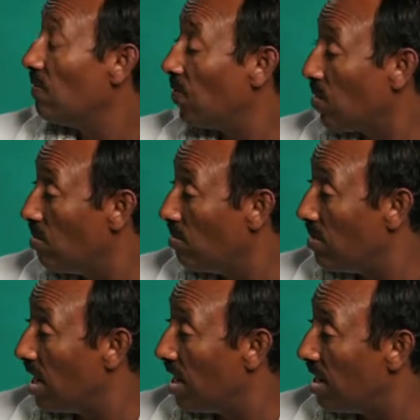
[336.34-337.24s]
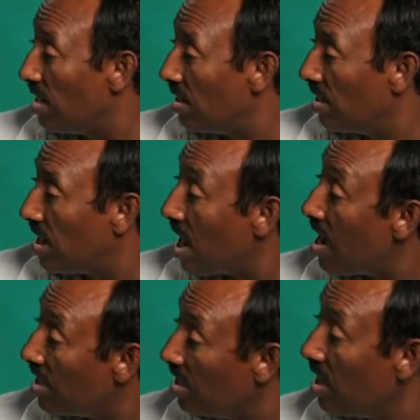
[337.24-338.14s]
from uh,
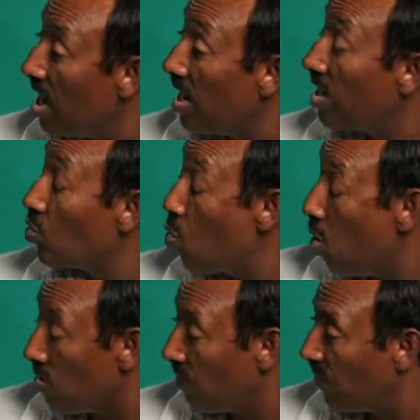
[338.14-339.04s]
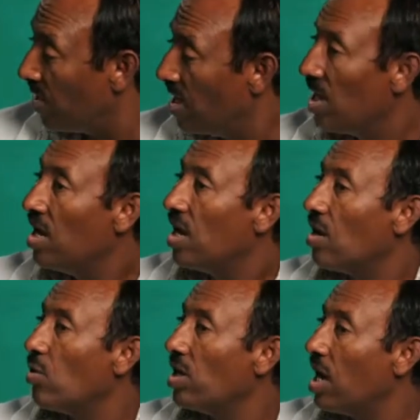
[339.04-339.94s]
hyena and wolf.
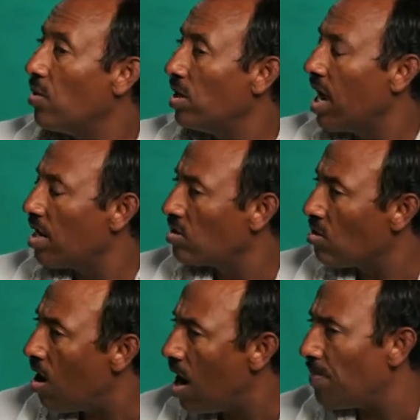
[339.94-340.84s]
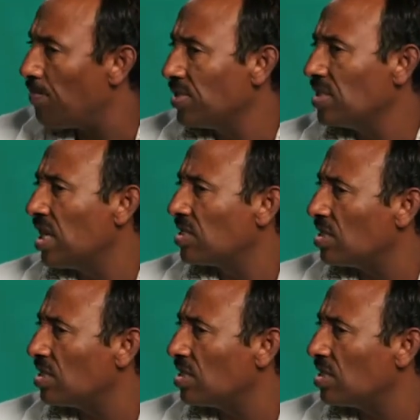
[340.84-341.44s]
And when I, when I grow up in that